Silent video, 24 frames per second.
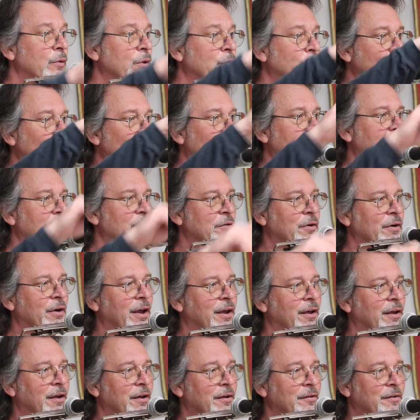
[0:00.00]
Lou, wave your
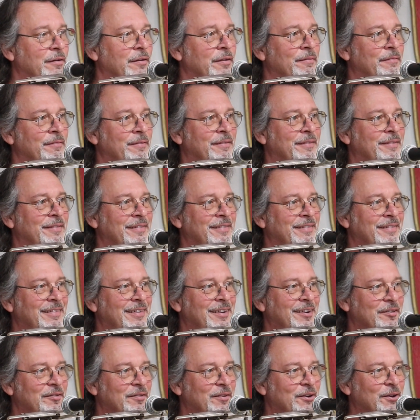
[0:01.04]
hand.
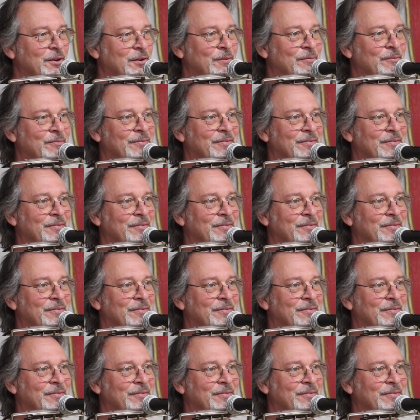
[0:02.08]
There's Lou.